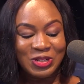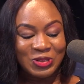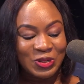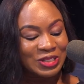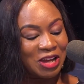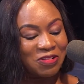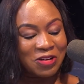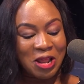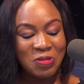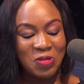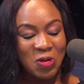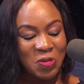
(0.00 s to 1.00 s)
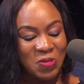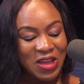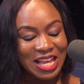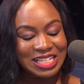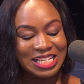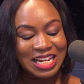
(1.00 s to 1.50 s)
Dr. Falabi
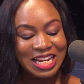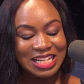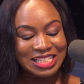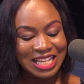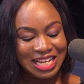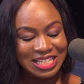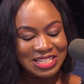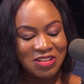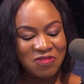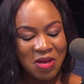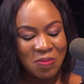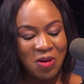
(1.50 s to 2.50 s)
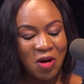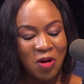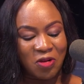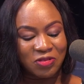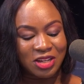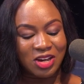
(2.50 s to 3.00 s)
Obe is an executive member
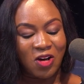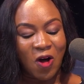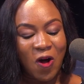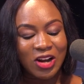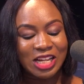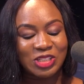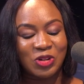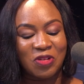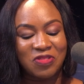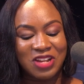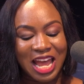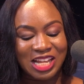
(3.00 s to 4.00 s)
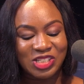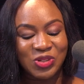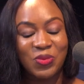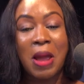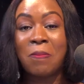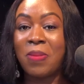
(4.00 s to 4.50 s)
of the College of
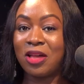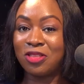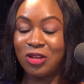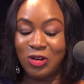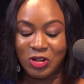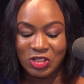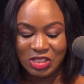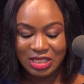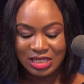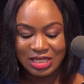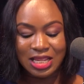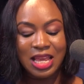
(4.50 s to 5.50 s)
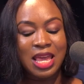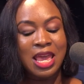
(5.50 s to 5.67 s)
Nigeria Pathologists,